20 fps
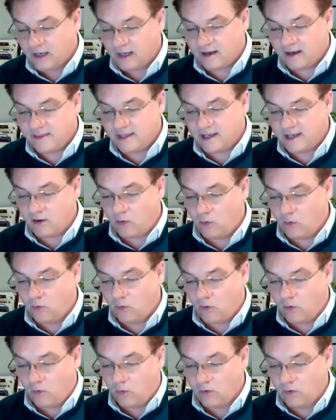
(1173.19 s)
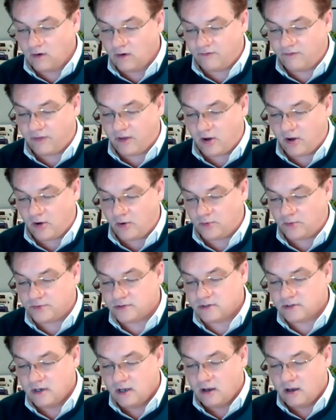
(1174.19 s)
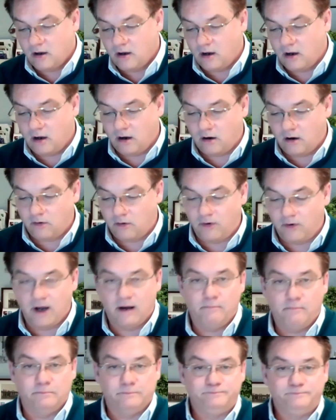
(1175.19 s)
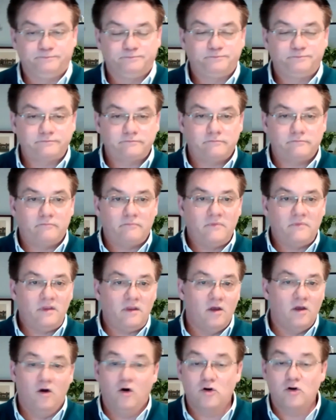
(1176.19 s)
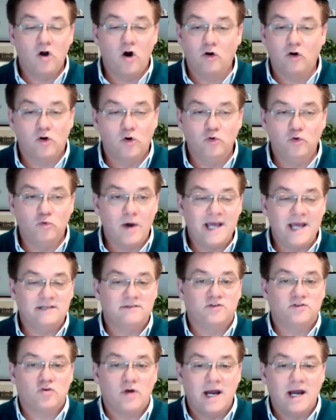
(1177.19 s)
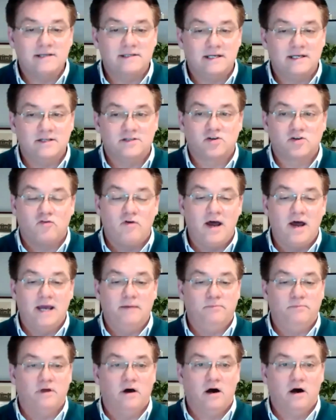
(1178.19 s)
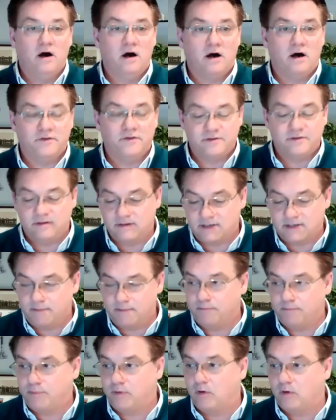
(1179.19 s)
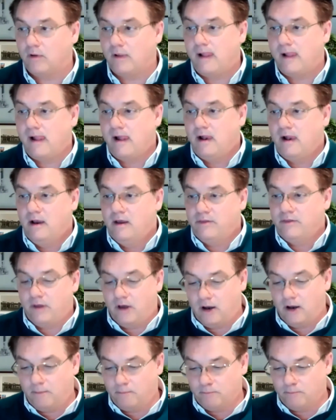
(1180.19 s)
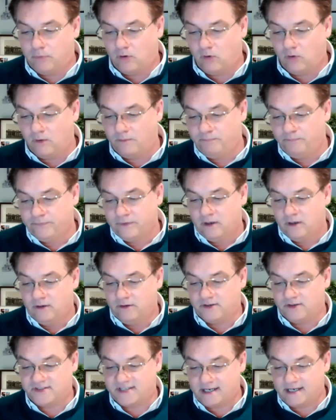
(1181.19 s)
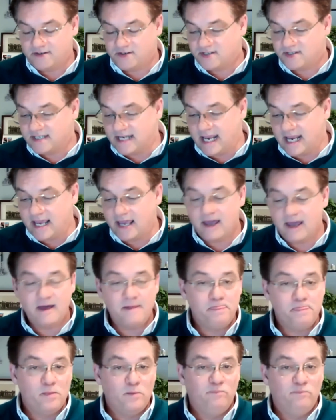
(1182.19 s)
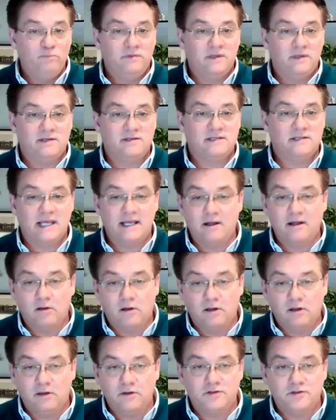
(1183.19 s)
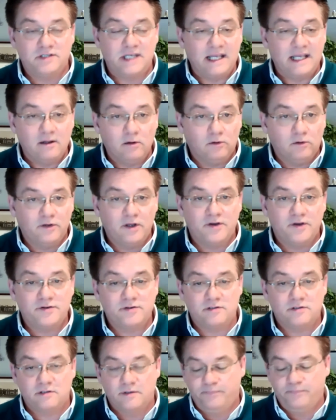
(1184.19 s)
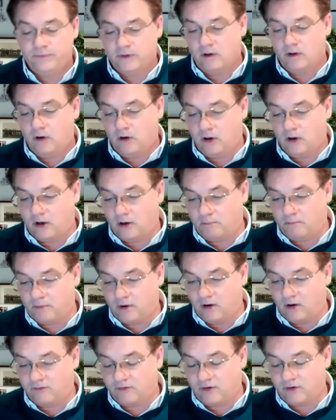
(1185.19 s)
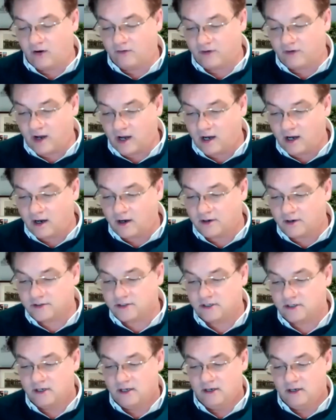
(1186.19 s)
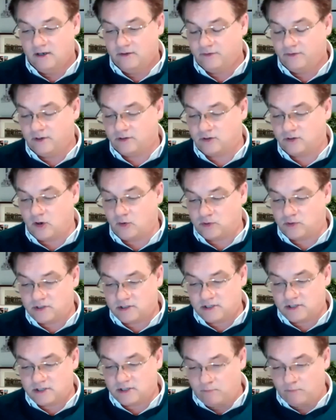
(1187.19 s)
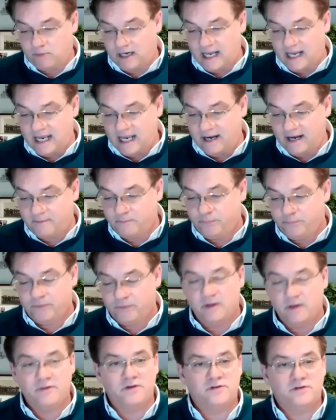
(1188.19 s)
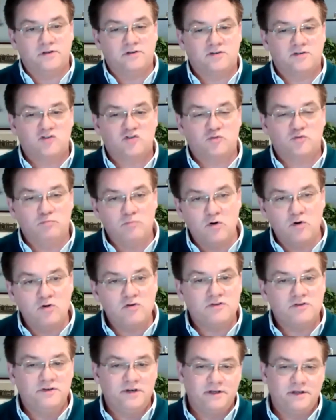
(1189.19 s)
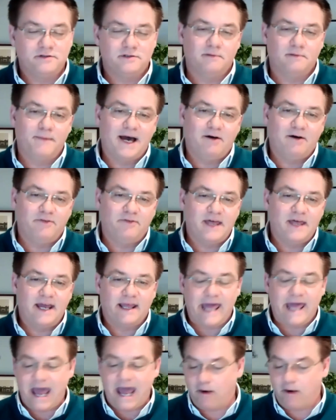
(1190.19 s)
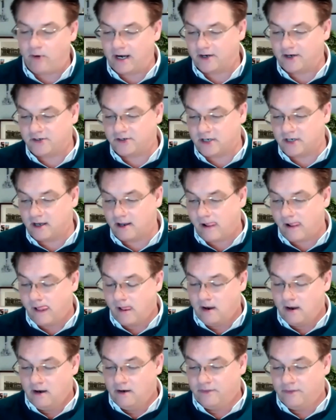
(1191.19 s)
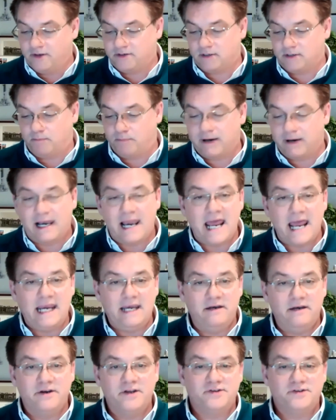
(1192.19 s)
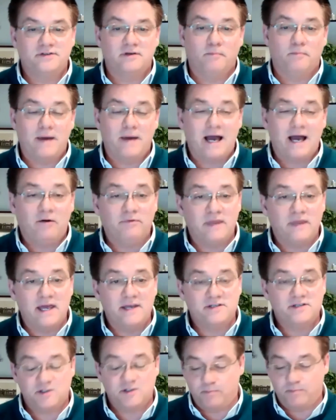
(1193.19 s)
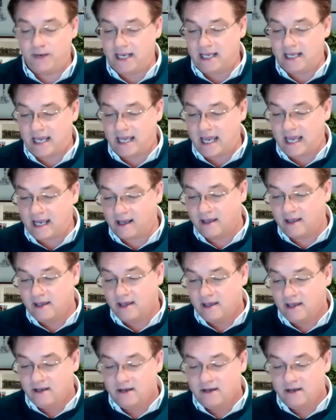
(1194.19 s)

And I think all, all of those are, um, are, are good ways of trying to describe the hearts: the simple, the humble, the sincere, the single singleness um, of of heart. There's no stumbling. There's a smoothness about their character. There's a plainness about their speaking.